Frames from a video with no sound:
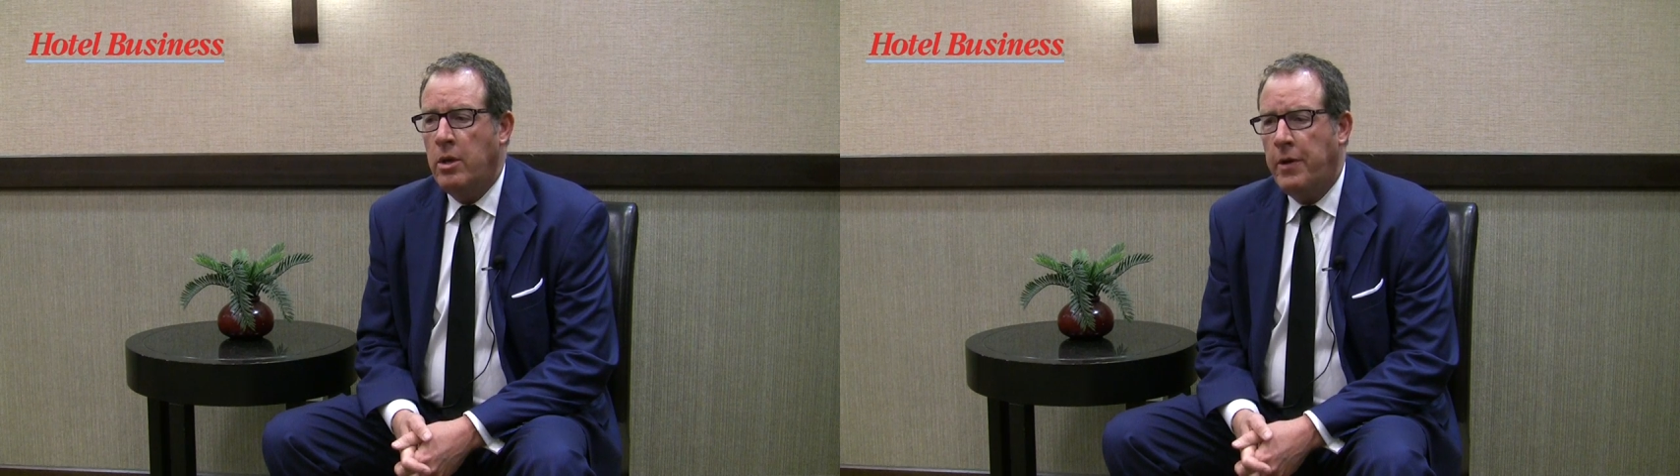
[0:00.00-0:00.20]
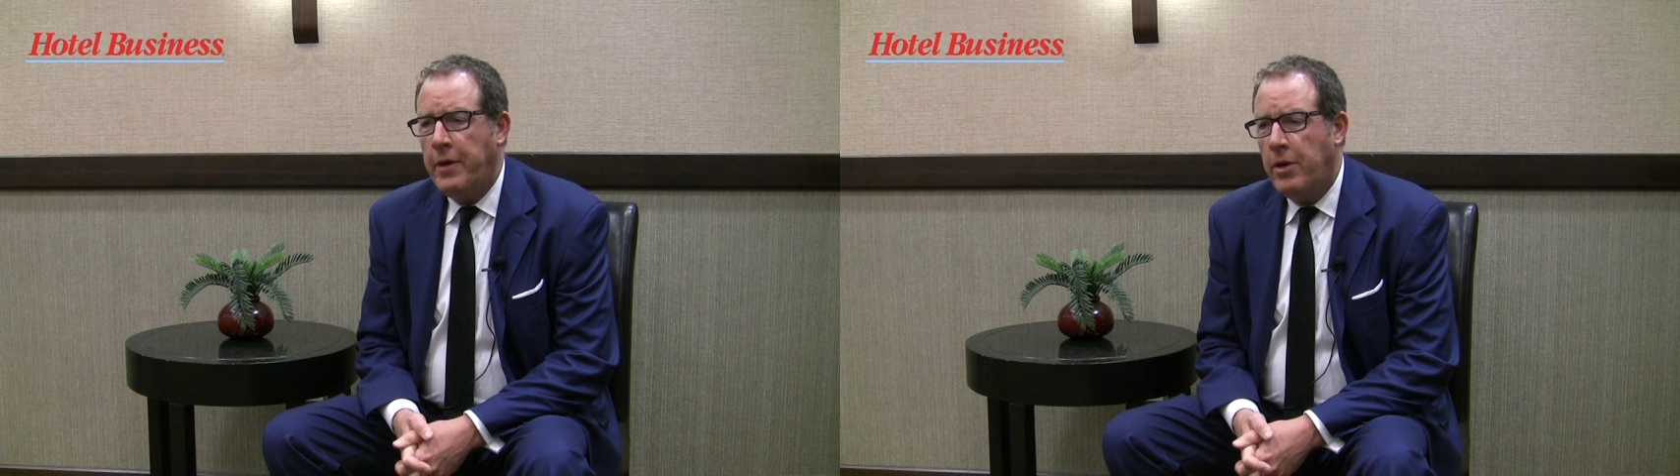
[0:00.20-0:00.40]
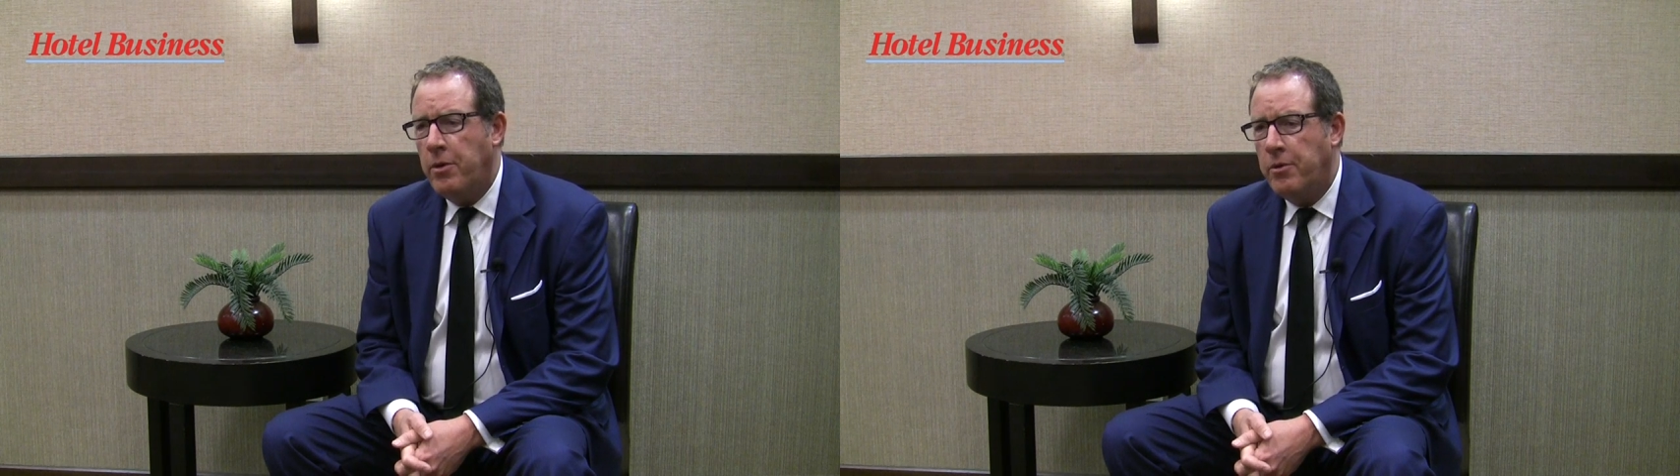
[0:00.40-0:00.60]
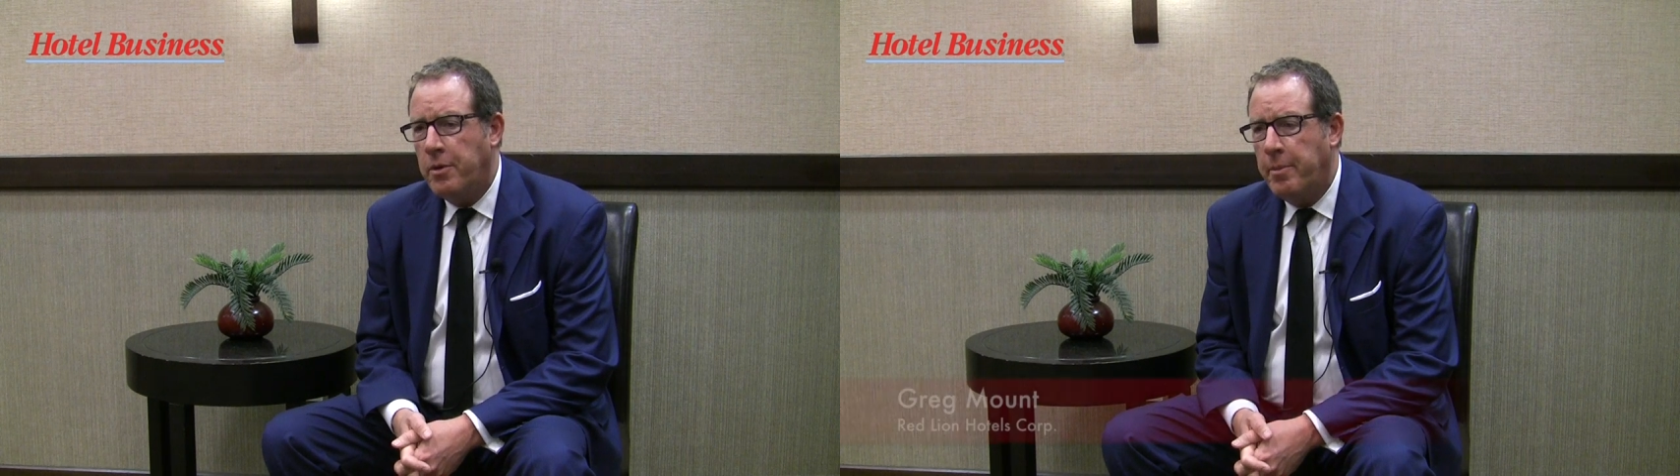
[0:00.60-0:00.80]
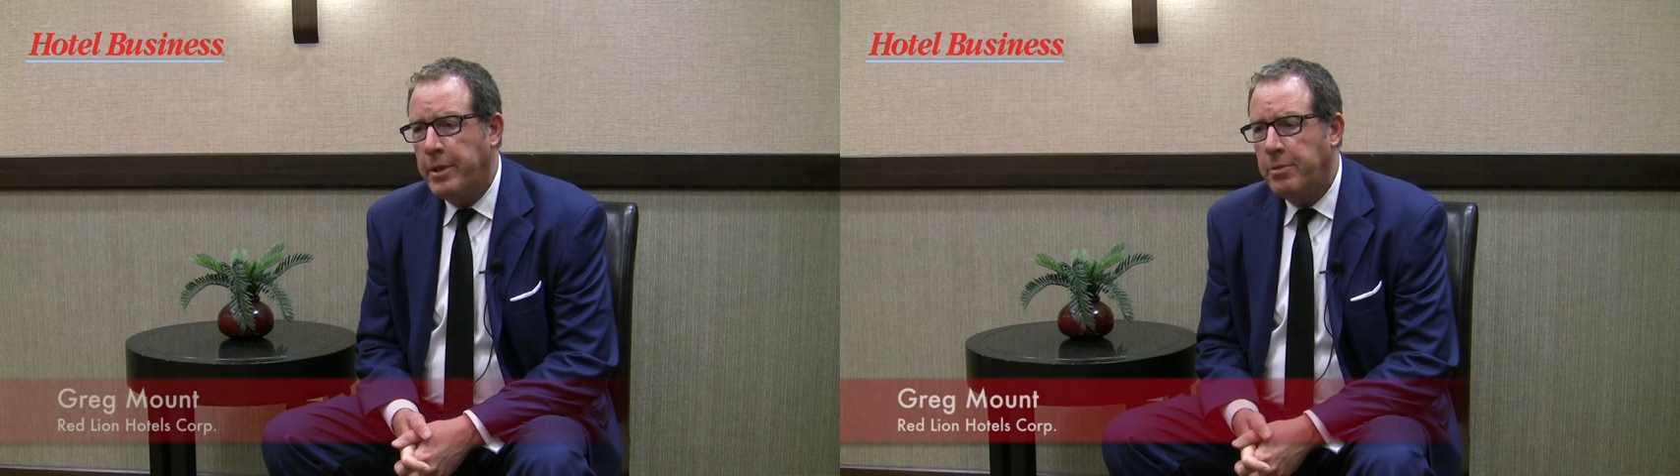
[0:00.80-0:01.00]
I think
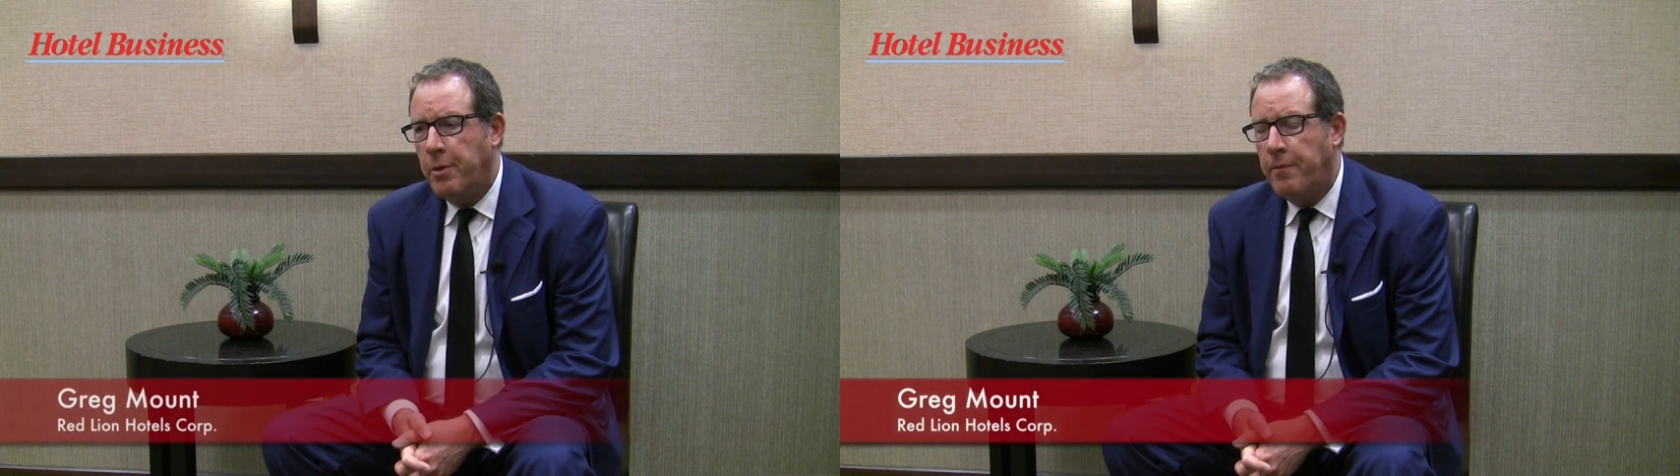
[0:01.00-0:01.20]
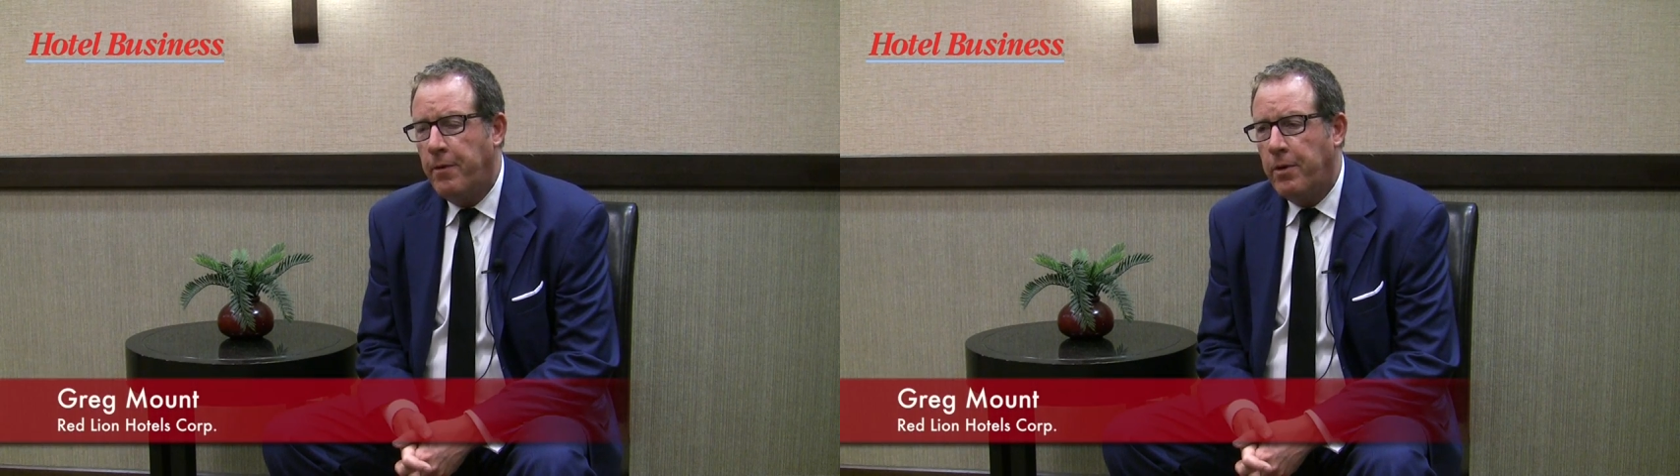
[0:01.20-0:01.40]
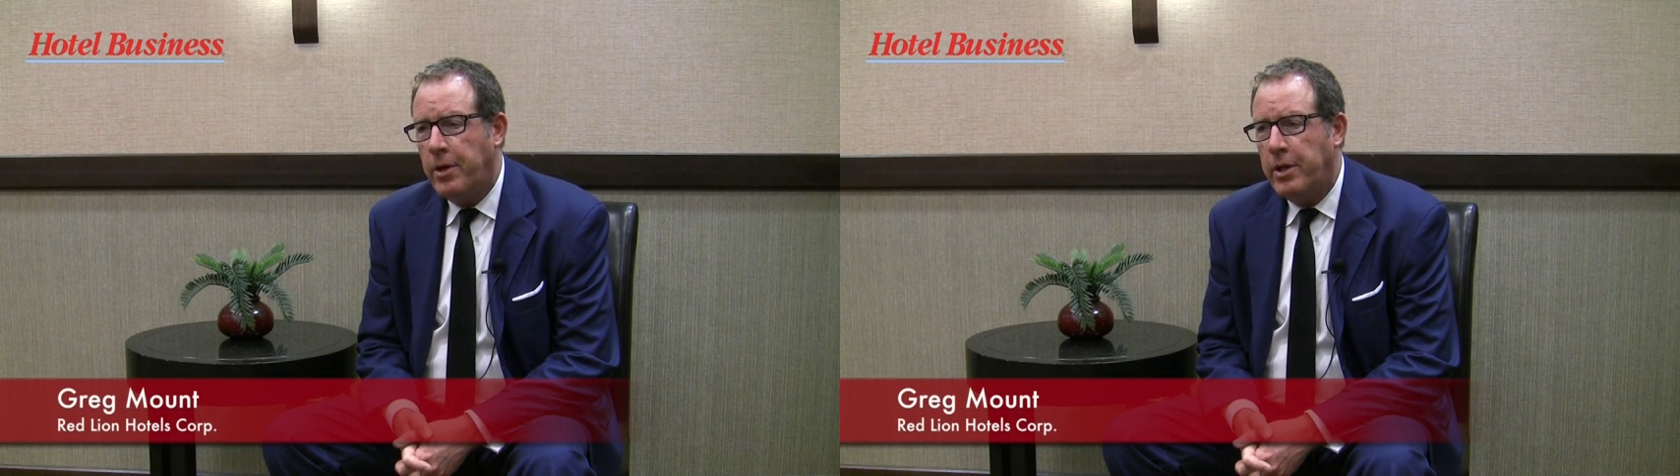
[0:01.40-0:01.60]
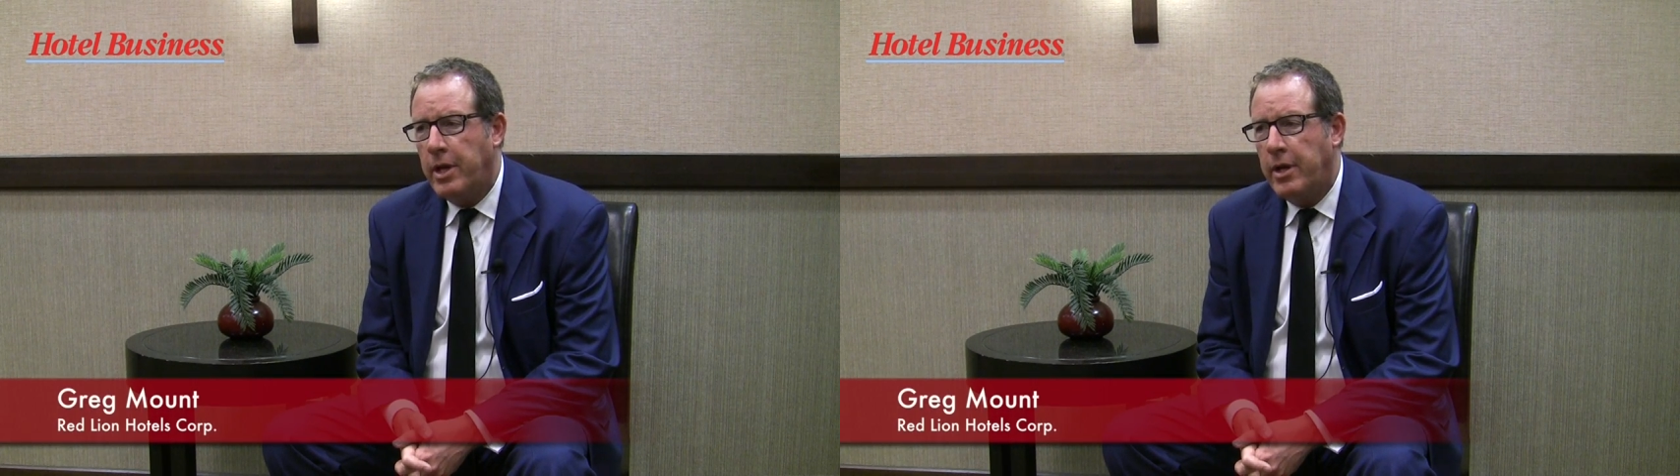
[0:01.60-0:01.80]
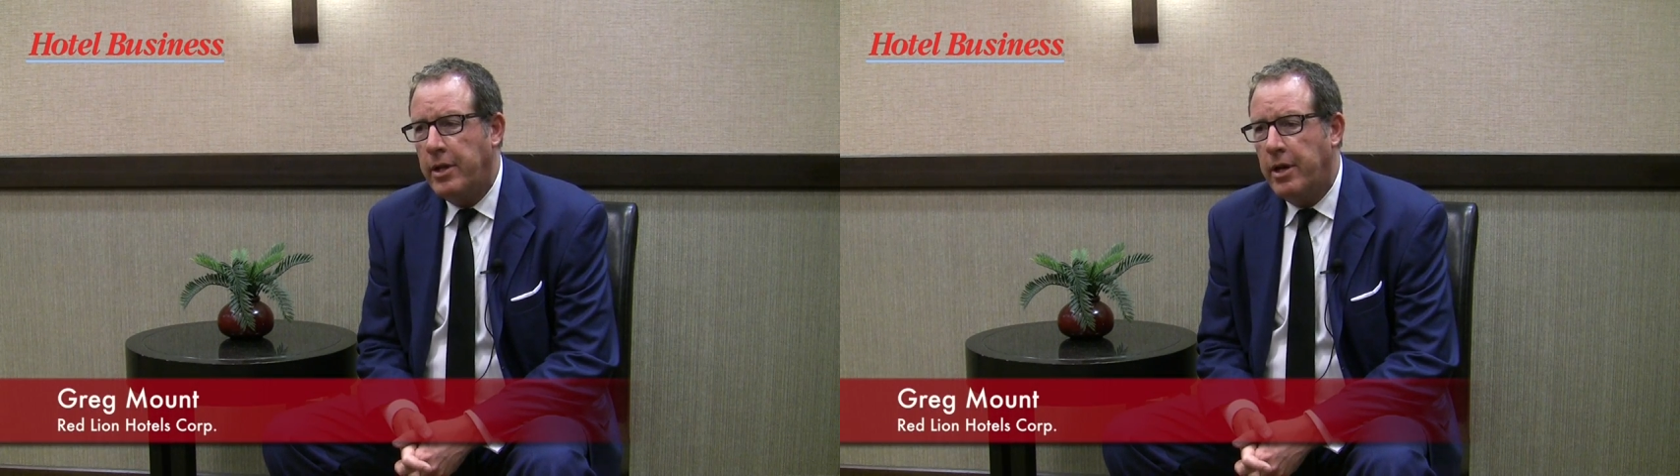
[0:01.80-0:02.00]
owners are much more
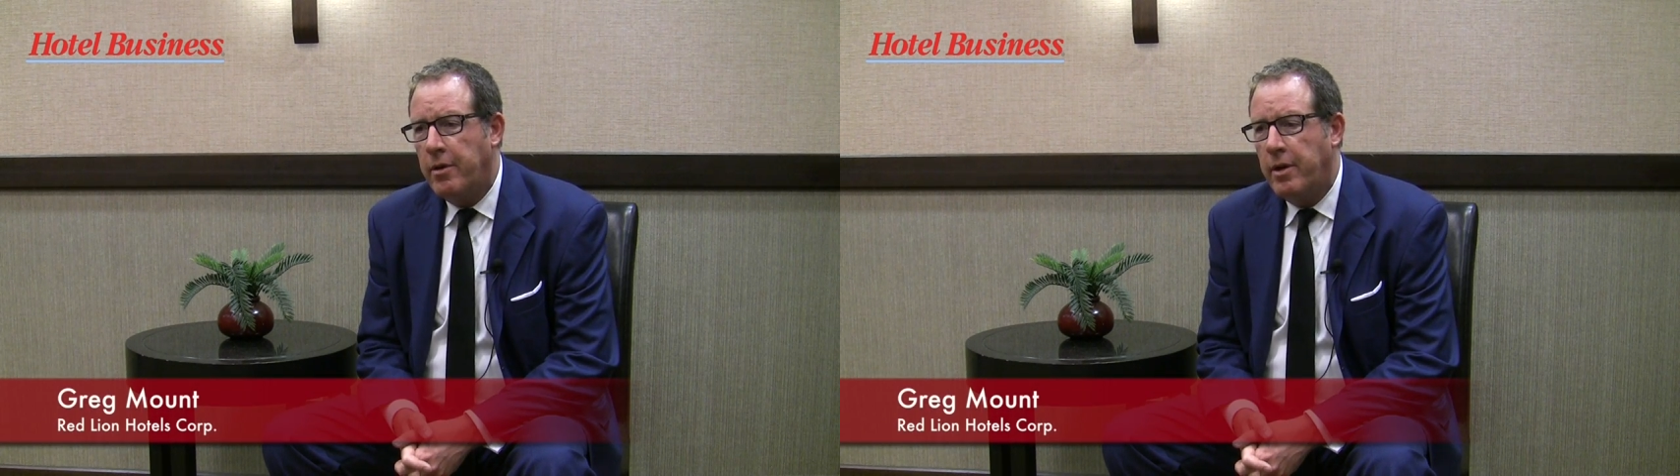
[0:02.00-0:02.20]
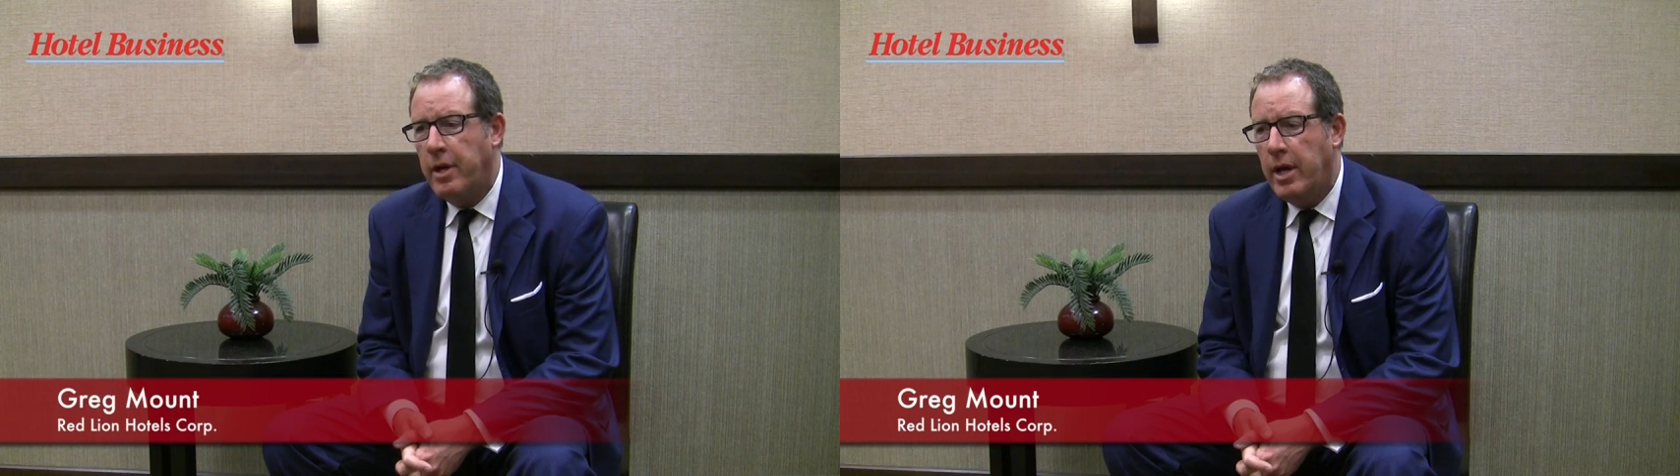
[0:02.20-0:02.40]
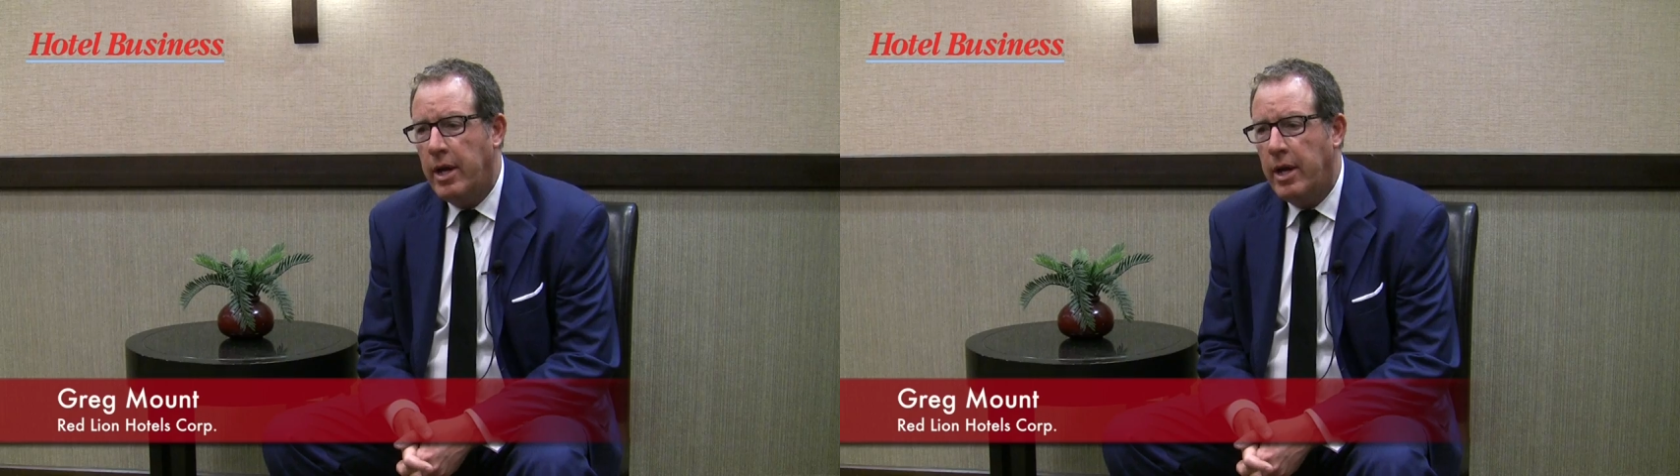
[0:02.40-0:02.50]
focused on their